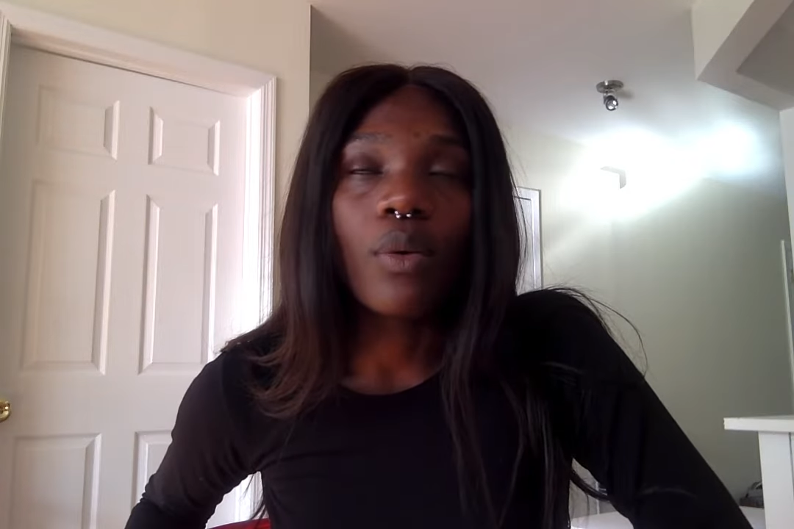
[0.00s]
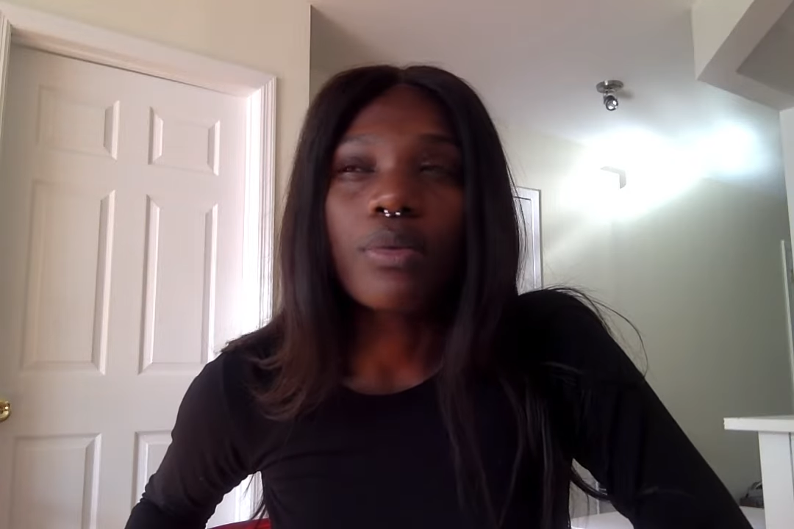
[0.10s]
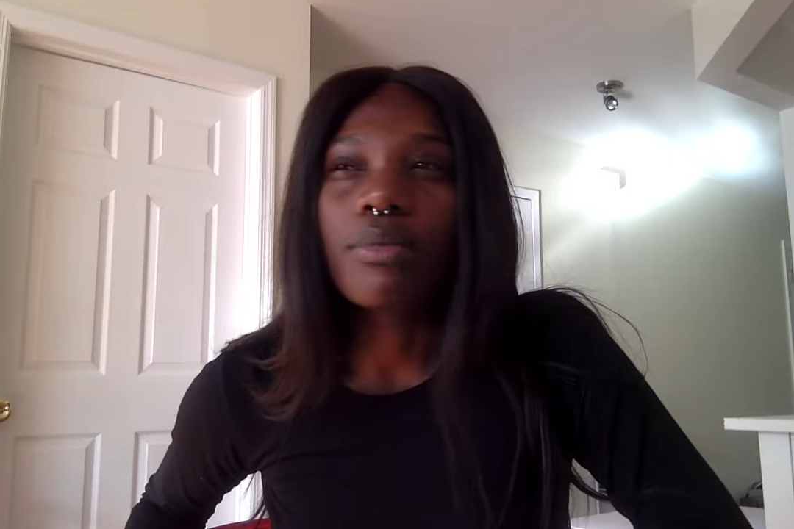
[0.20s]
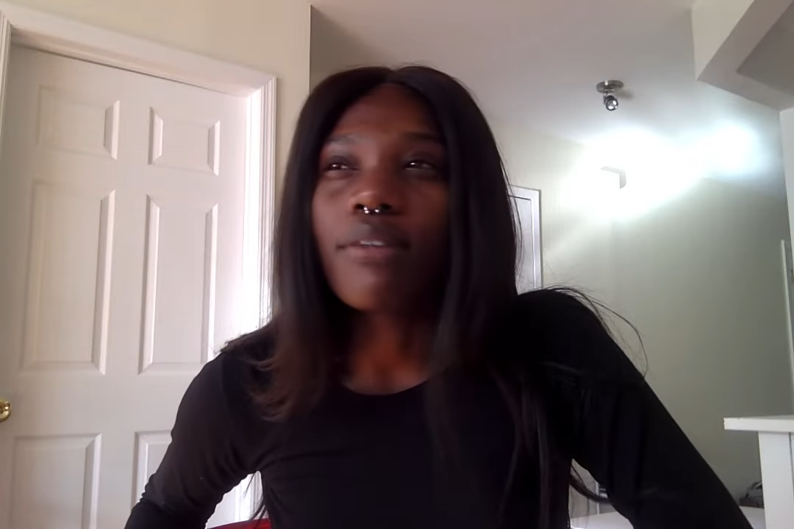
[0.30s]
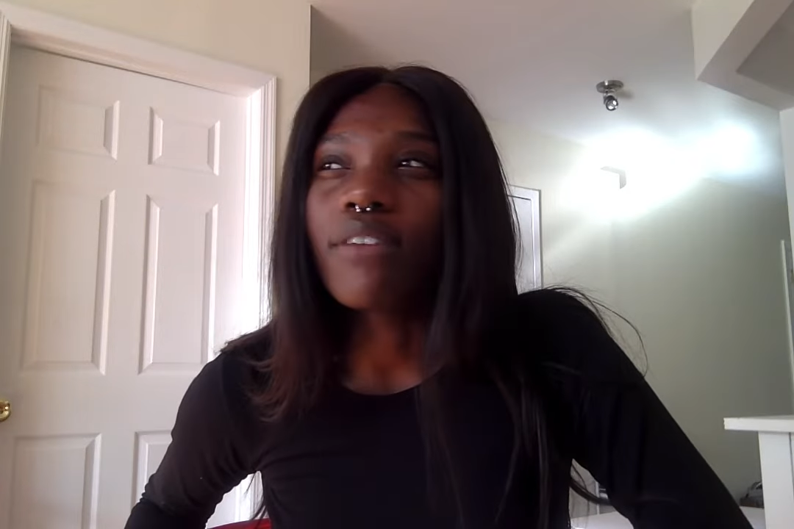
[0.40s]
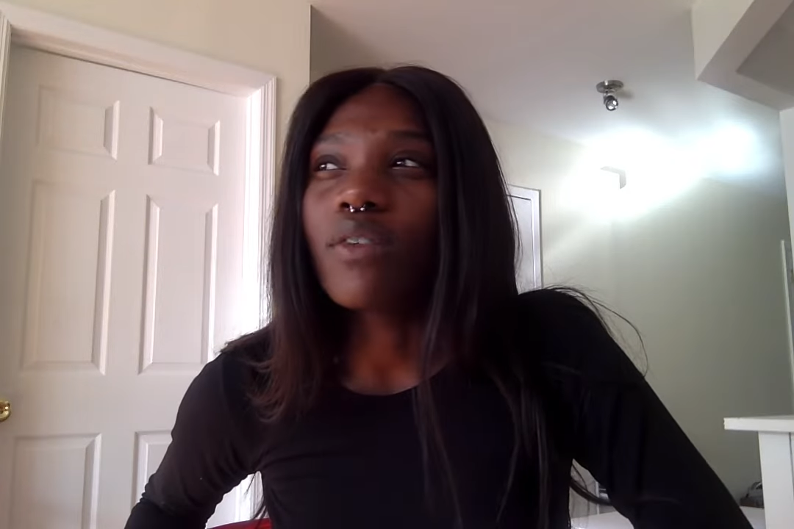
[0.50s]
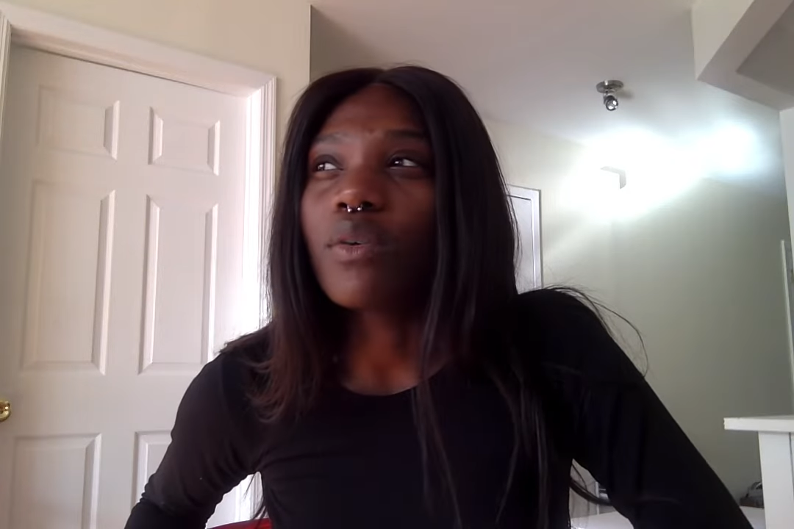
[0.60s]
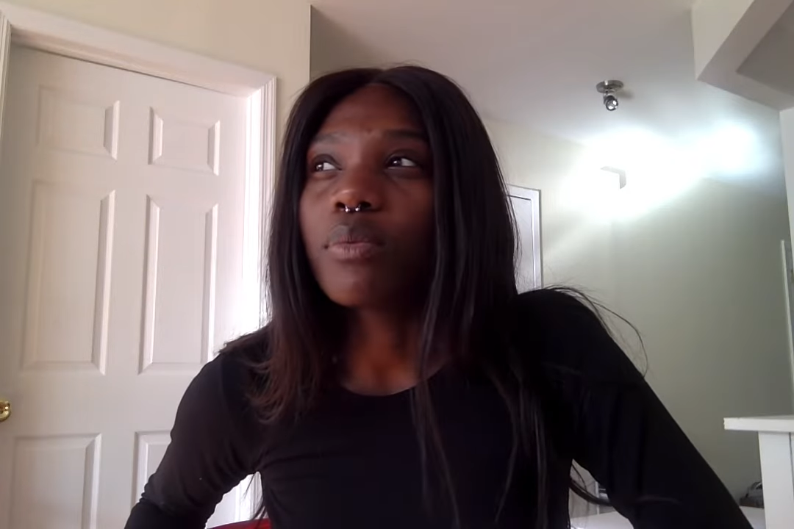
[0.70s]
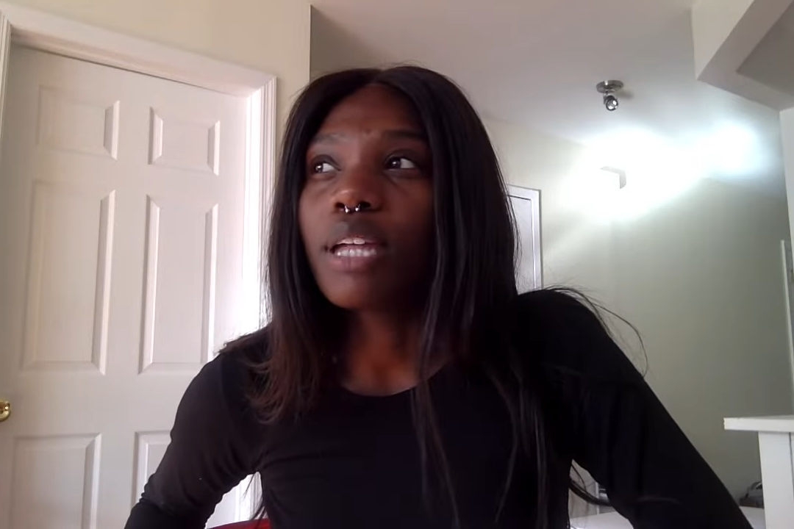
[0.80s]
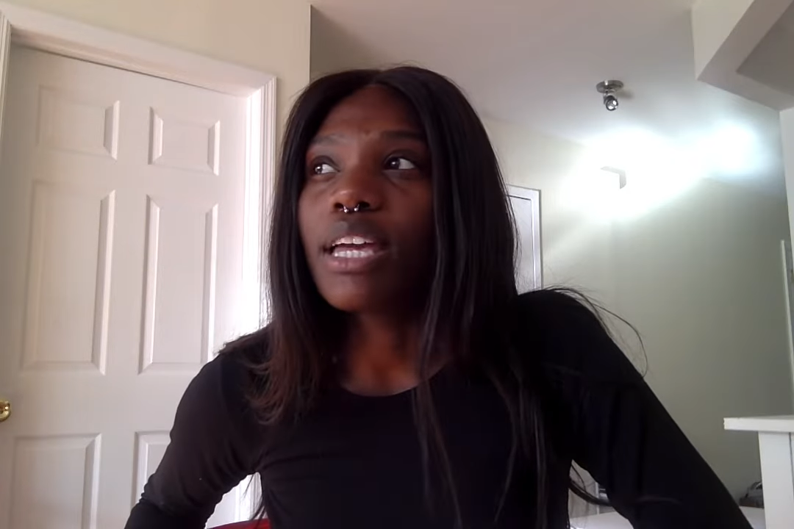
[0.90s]
what was my
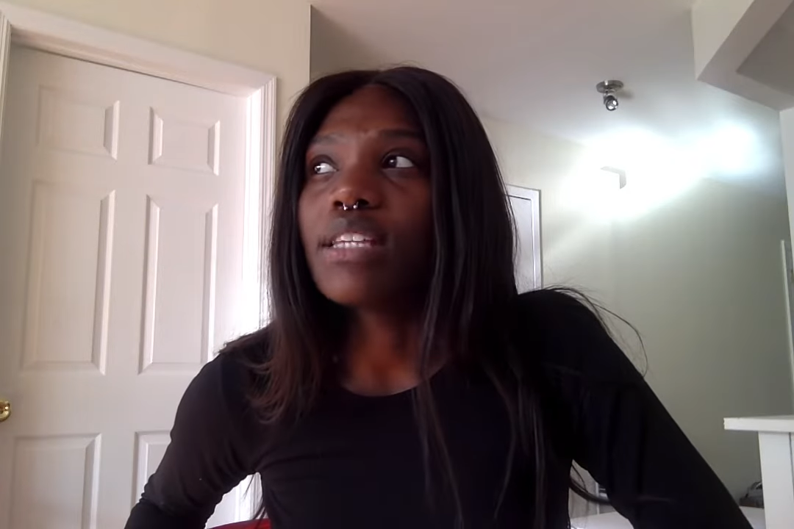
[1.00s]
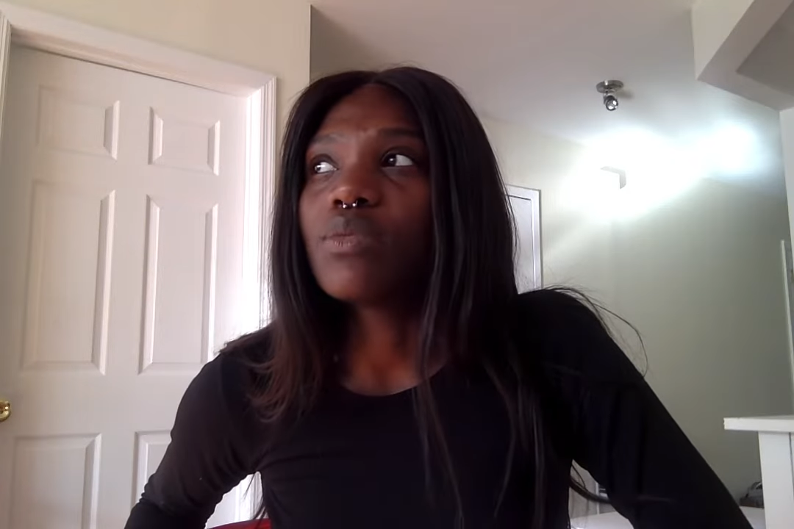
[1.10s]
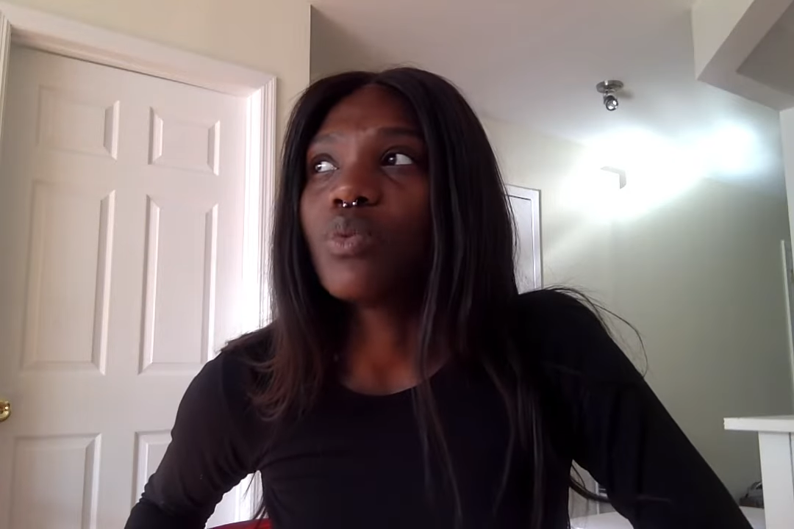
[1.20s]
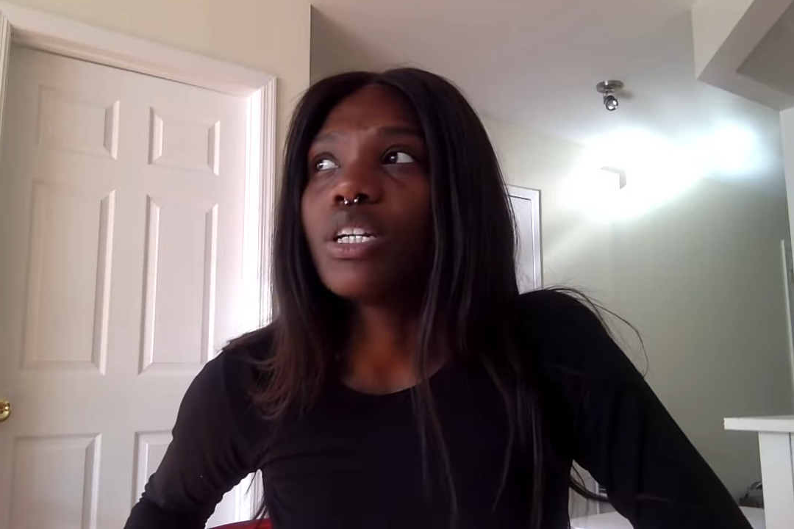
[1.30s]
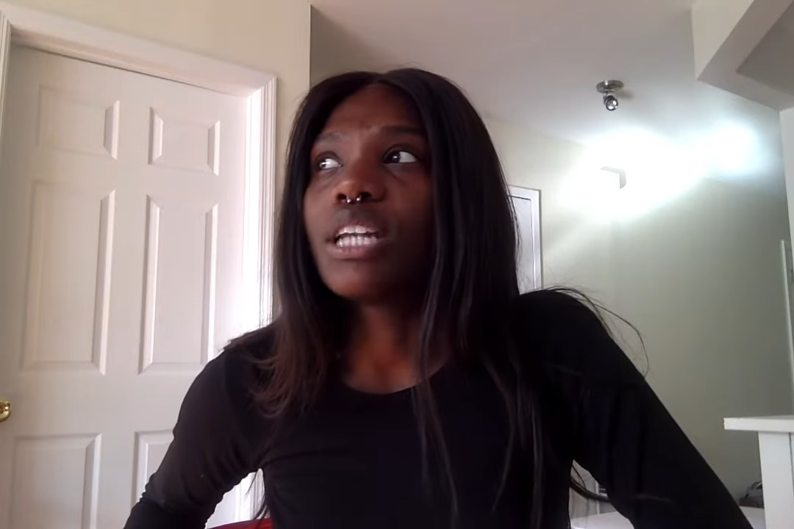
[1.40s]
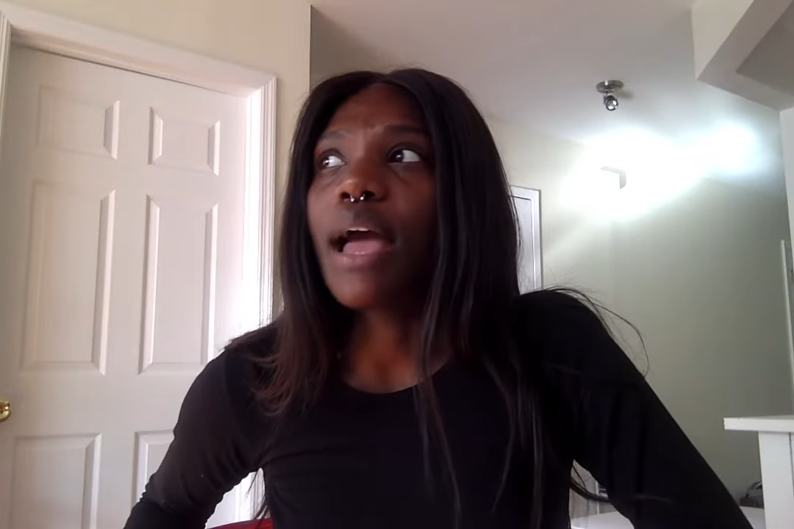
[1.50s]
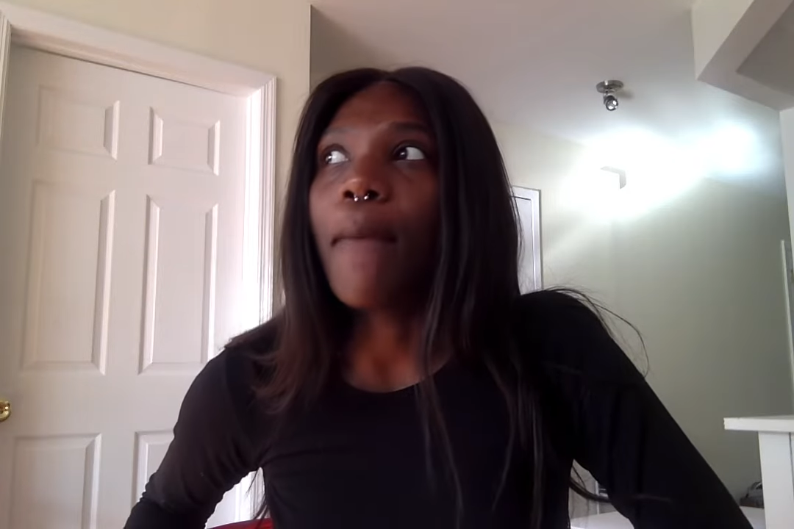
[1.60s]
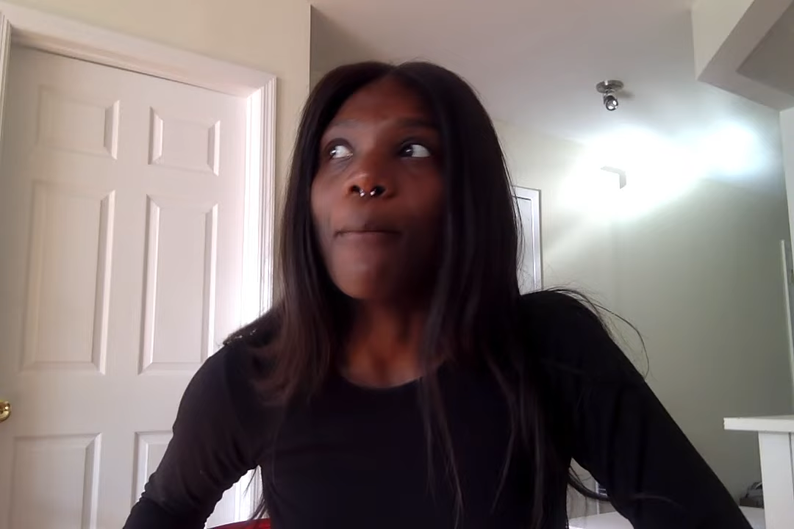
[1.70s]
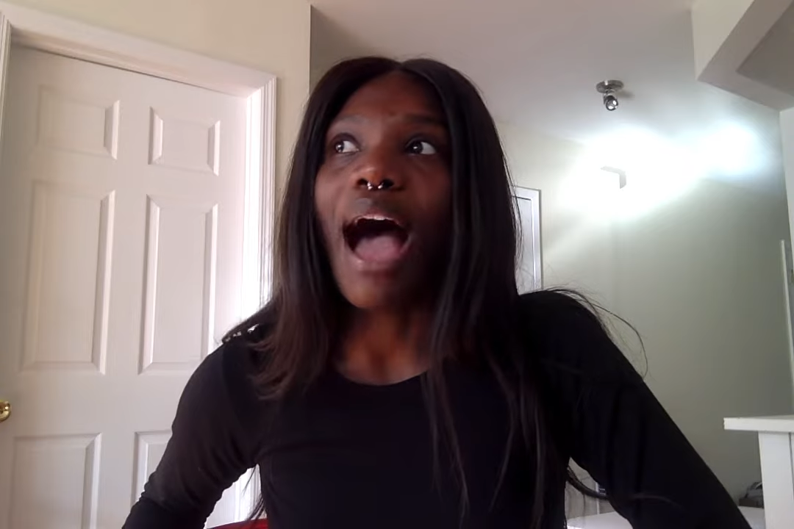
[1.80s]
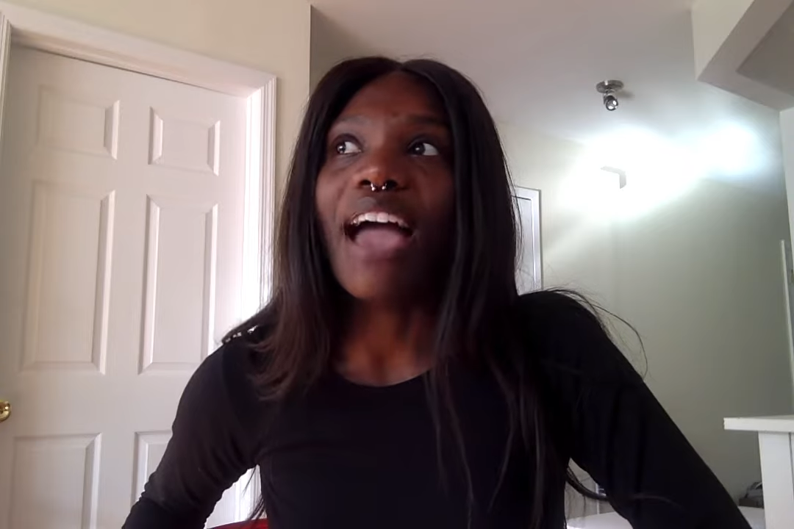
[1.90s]
favorite place, what did I
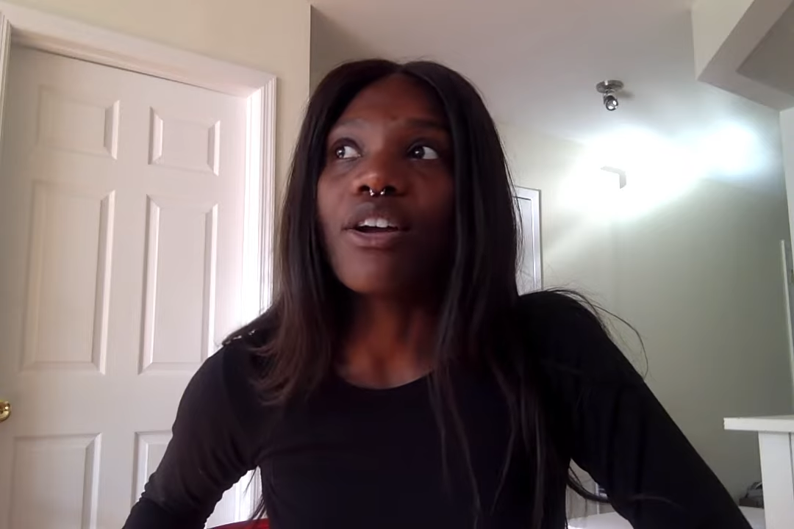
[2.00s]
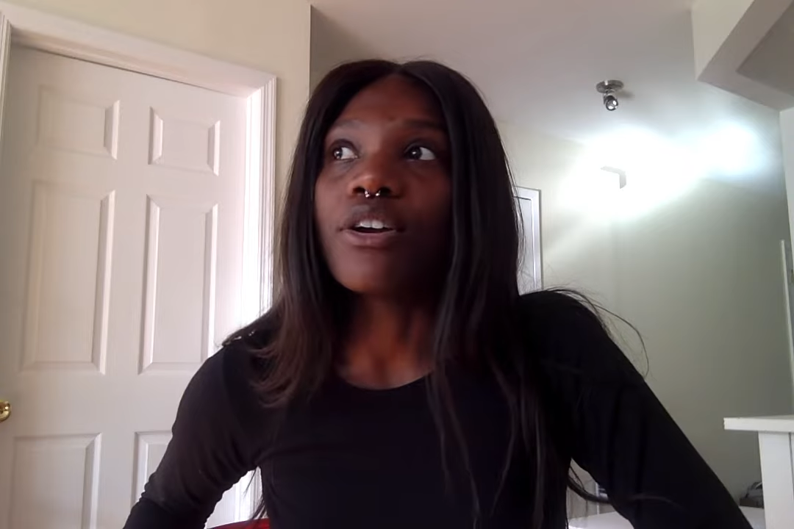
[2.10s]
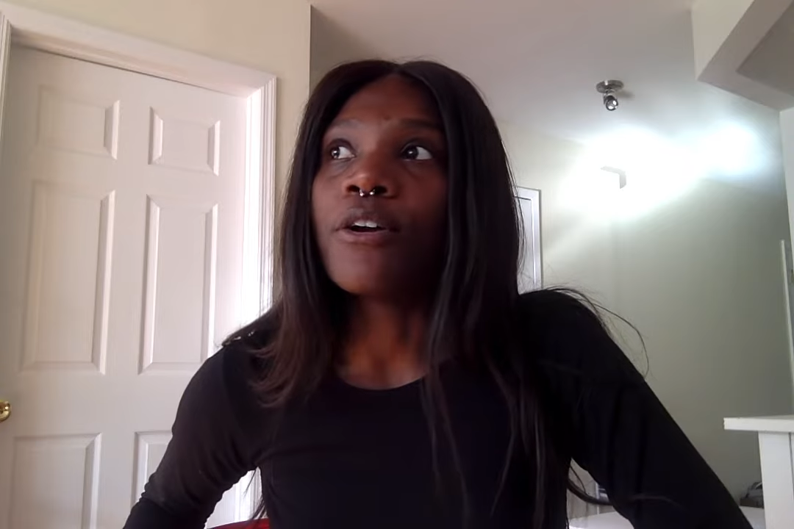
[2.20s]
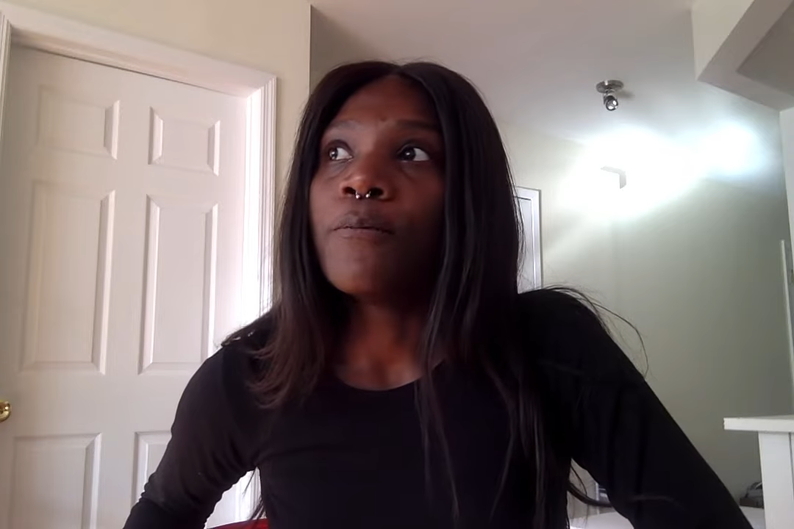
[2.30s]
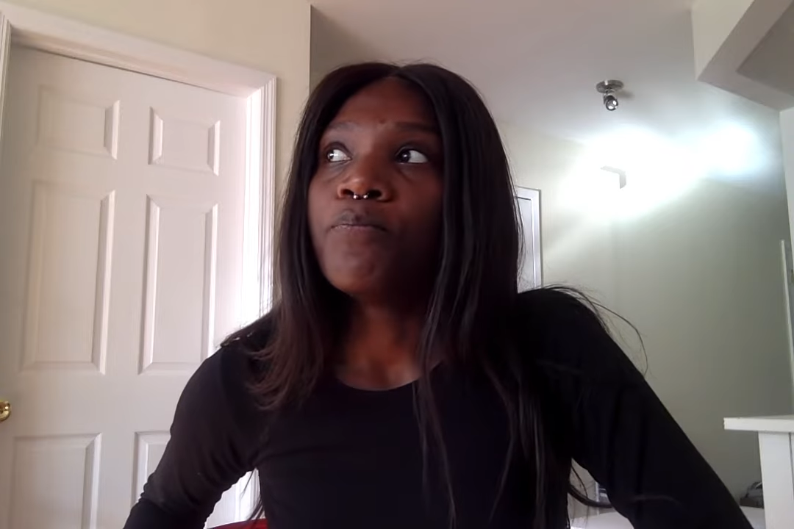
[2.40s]
admire